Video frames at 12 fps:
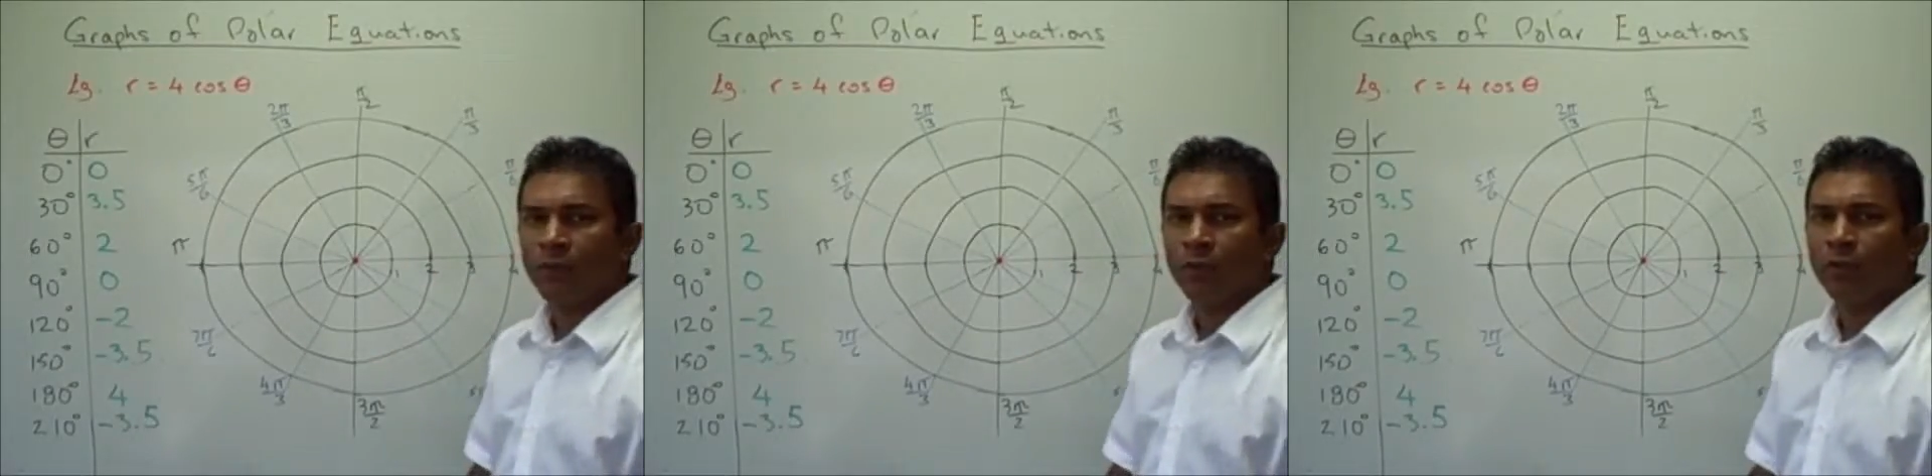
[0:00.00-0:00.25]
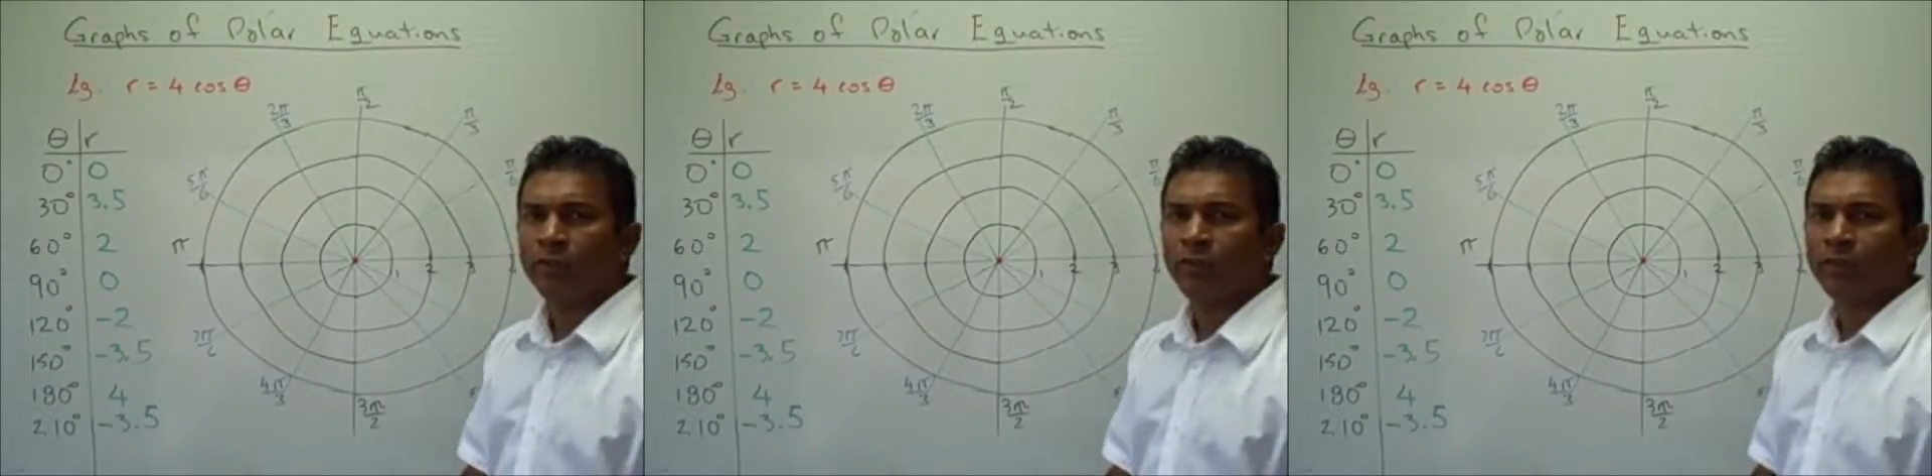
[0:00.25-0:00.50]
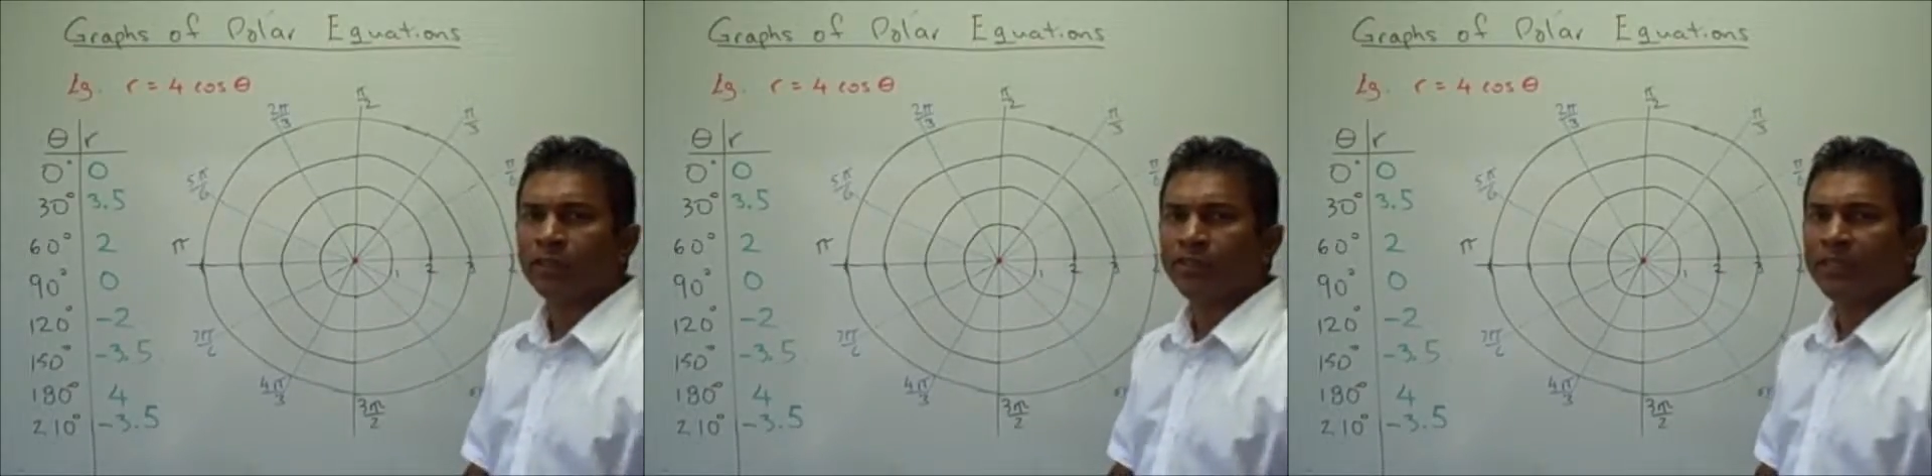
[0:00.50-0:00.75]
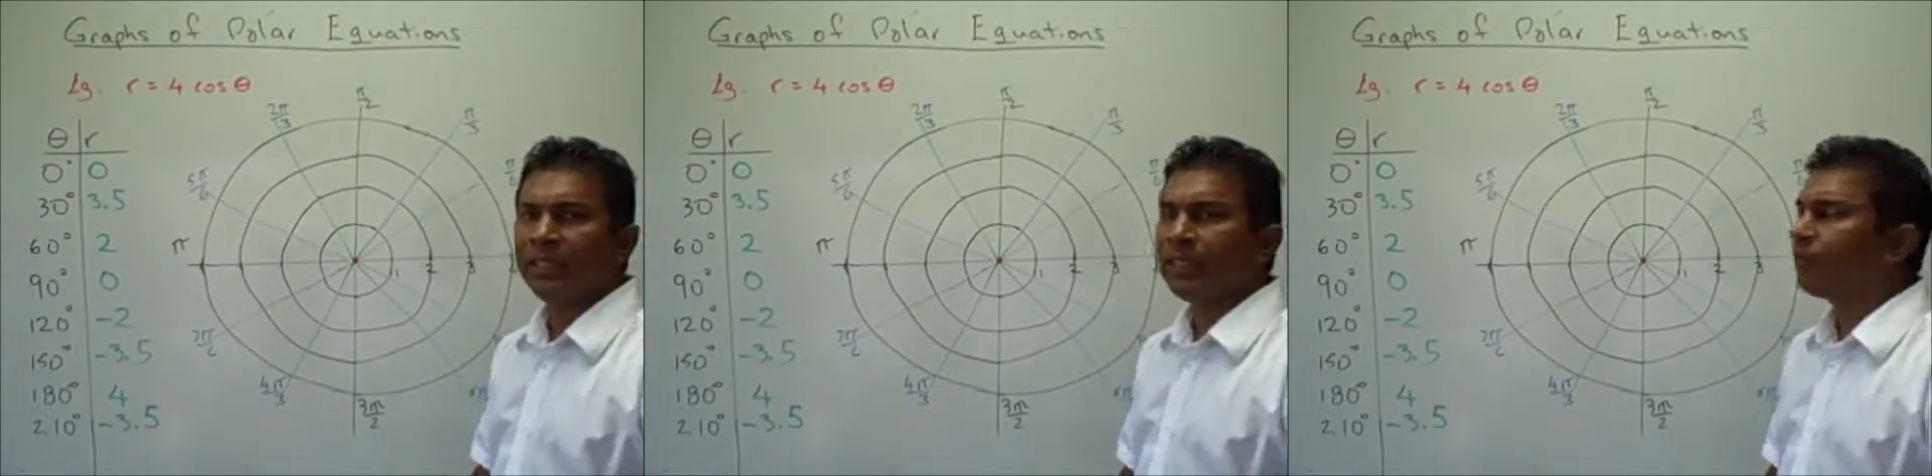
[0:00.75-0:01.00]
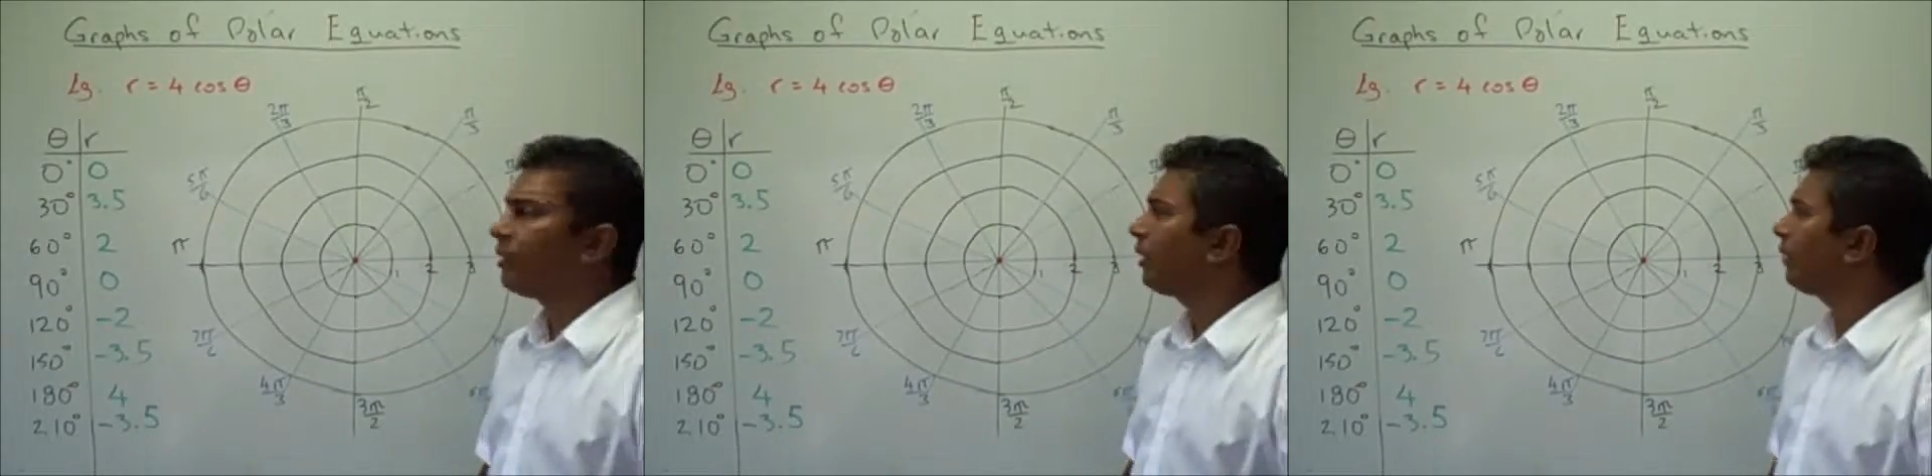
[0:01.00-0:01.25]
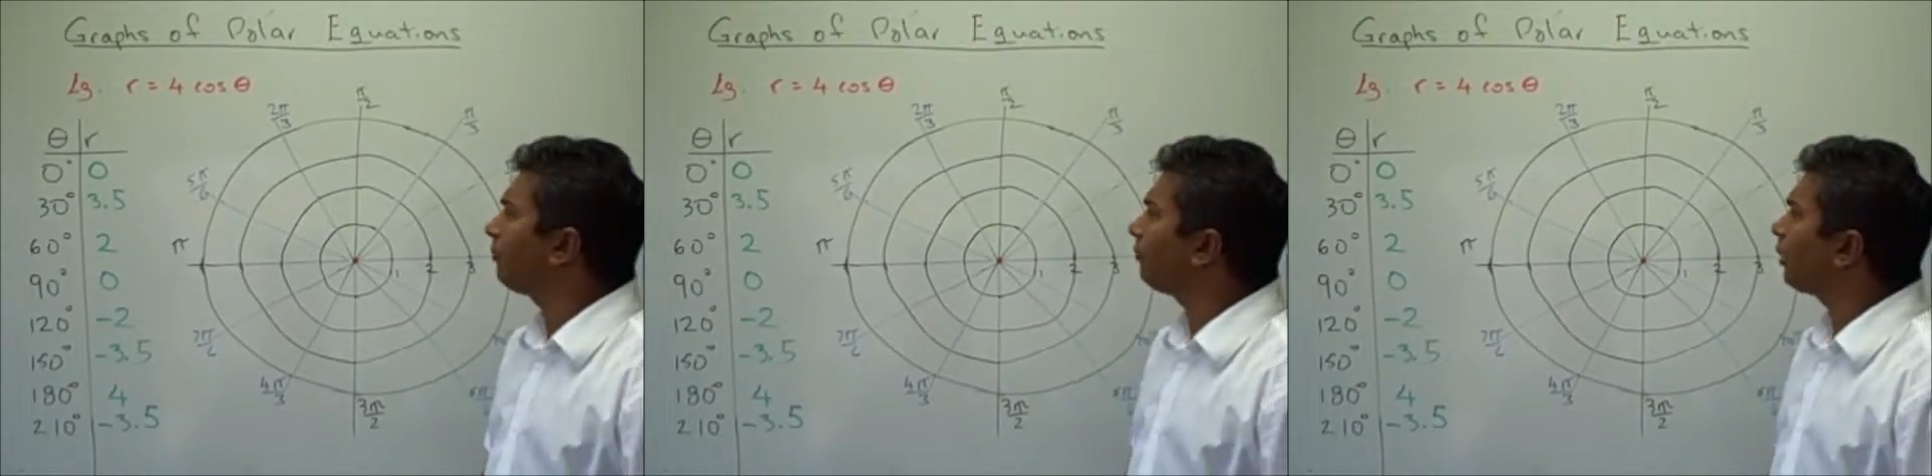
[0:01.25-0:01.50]
We'll first begin
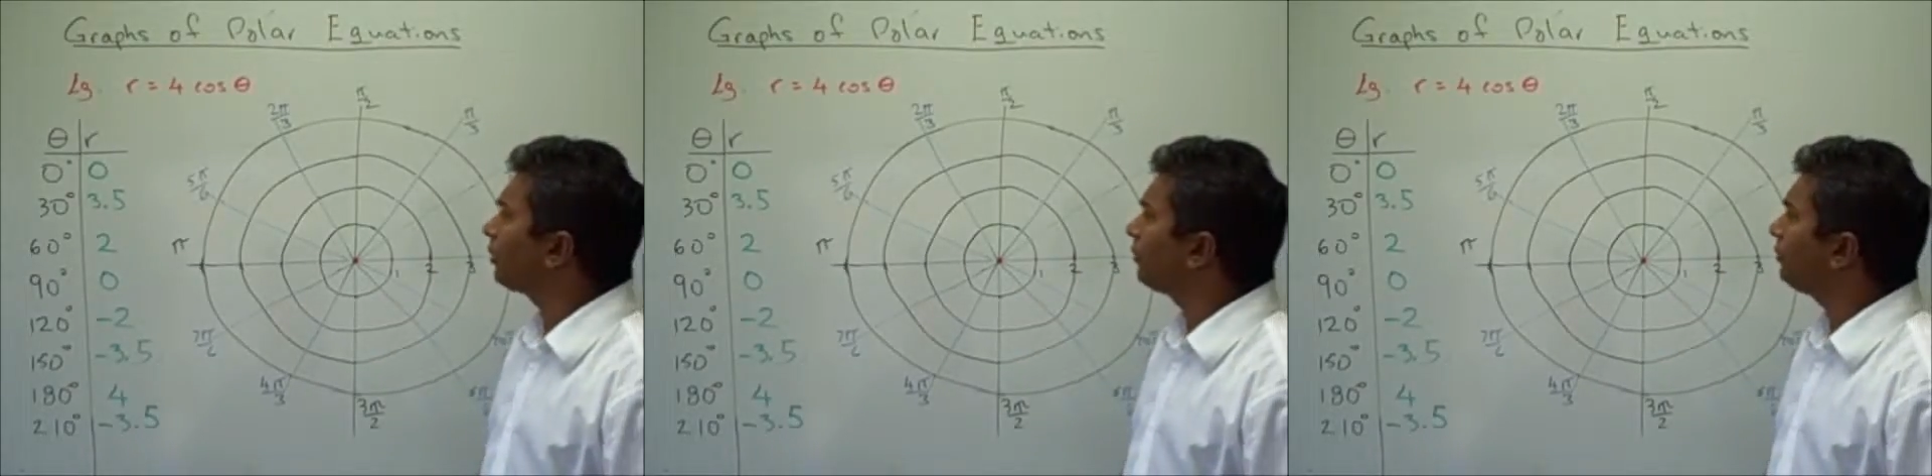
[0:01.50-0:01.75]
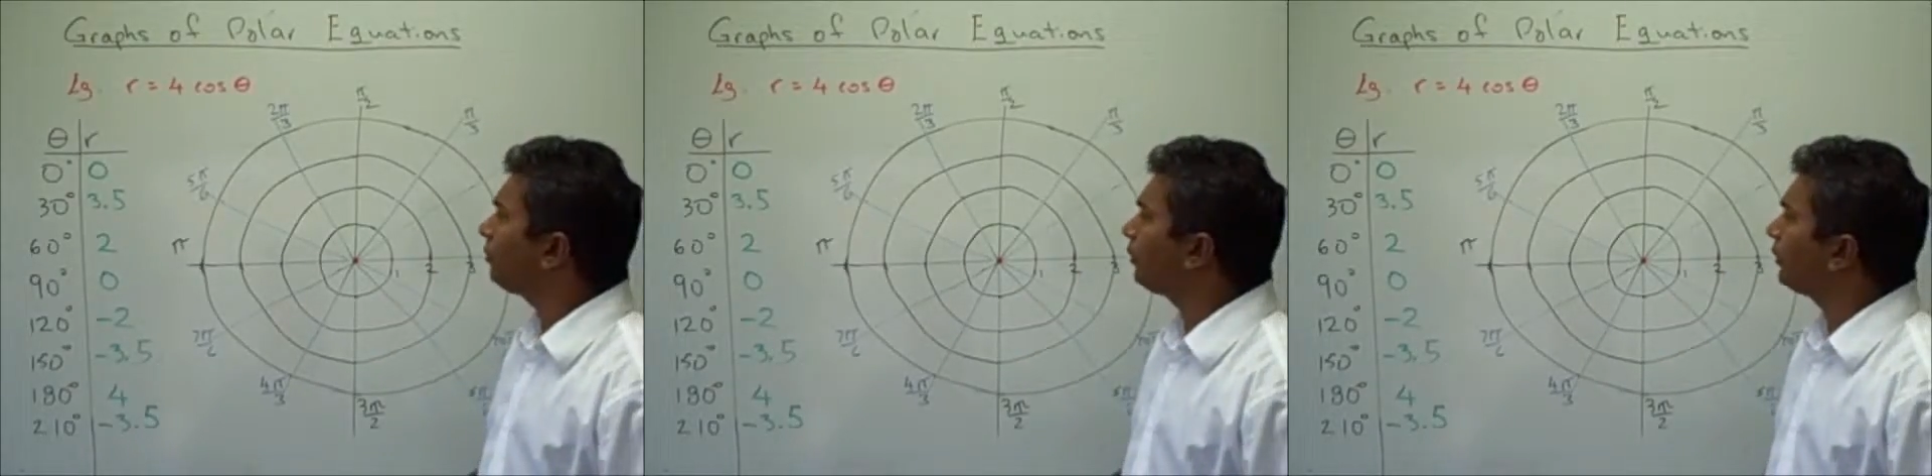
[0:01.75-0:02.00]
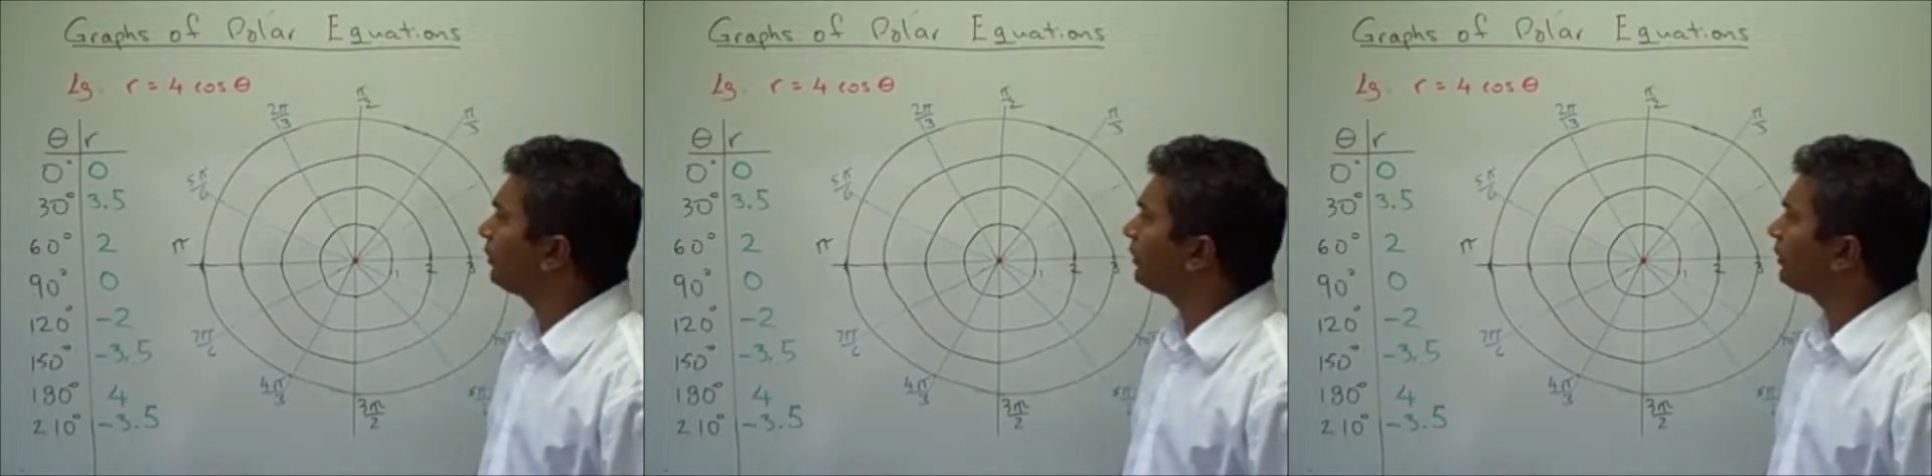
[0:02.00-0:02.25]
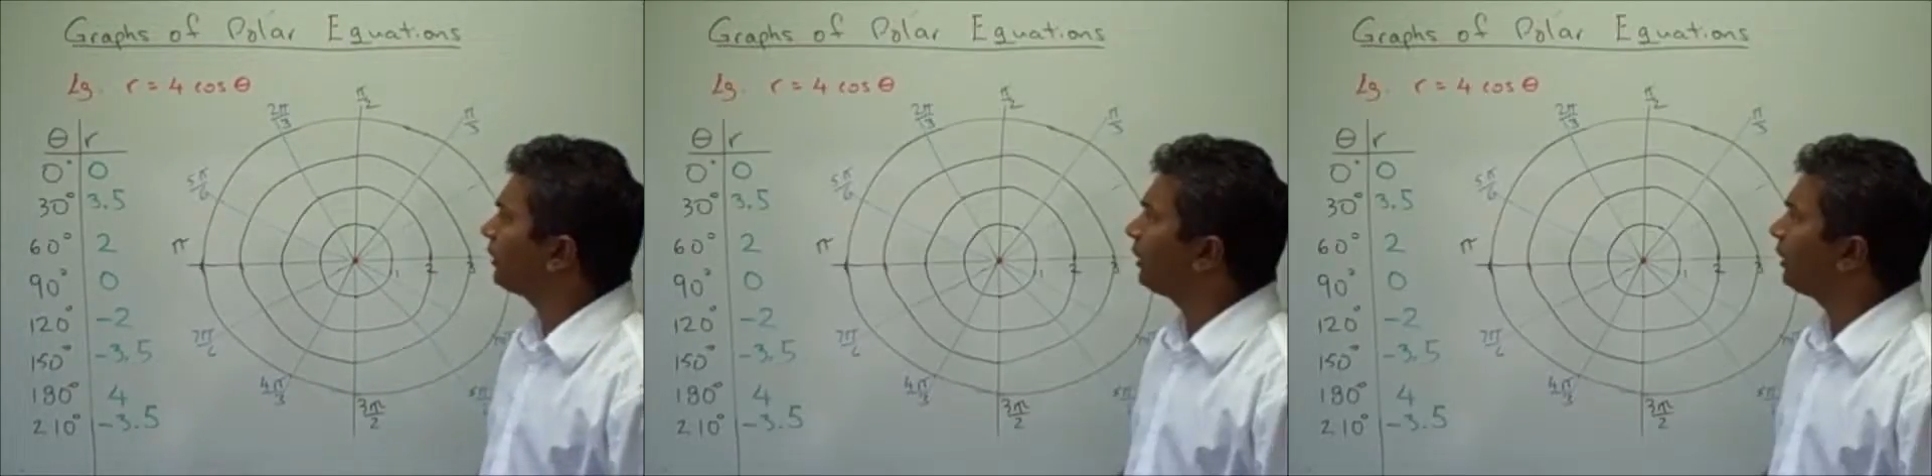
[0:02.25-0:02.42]
by plotting points,